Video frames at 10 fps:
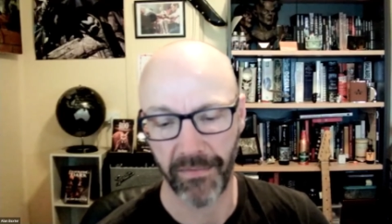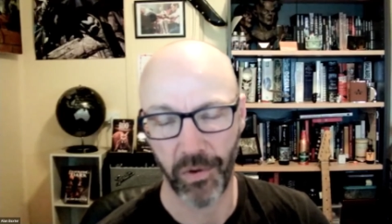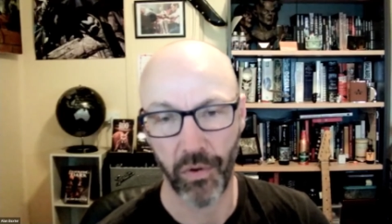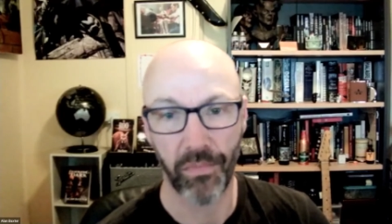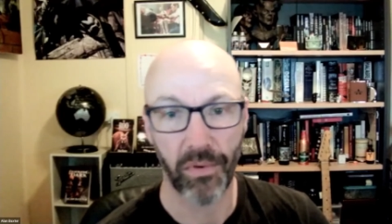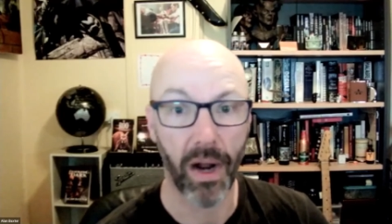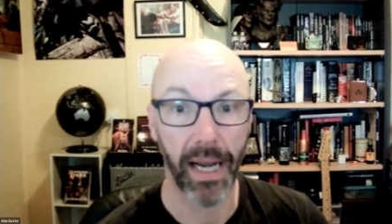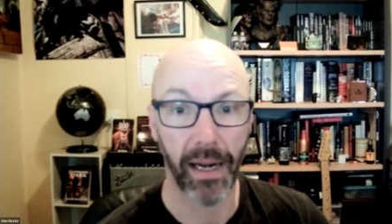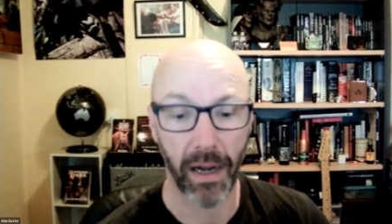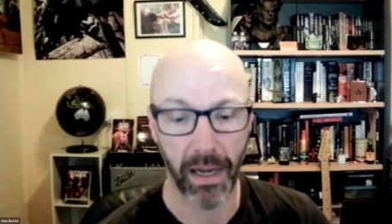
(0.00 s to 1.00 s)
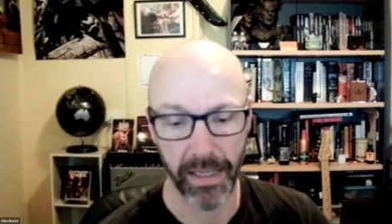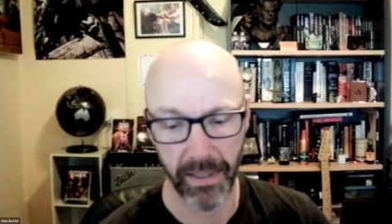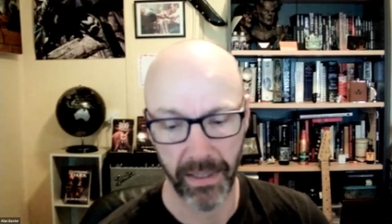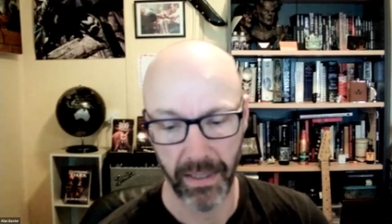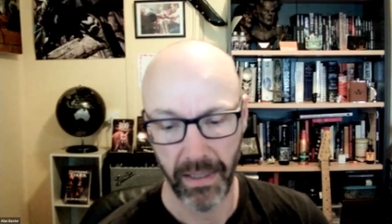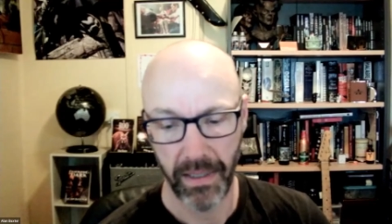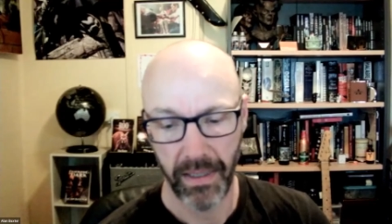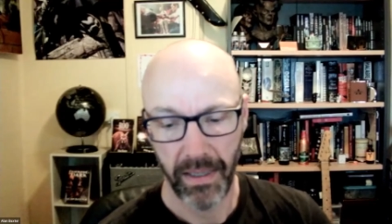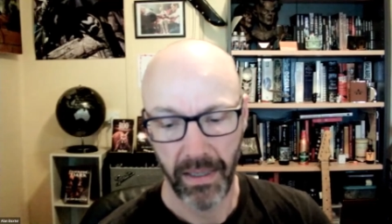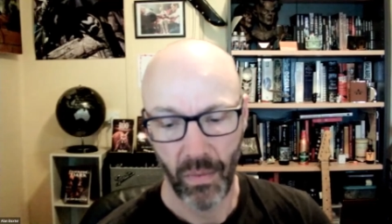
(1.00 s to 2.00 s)
few prying eyes,
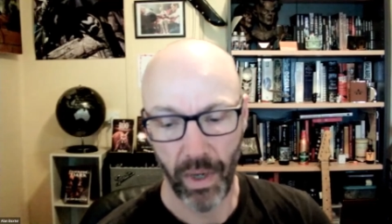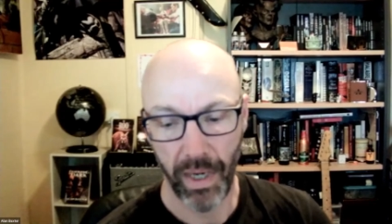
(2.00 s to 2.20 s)
where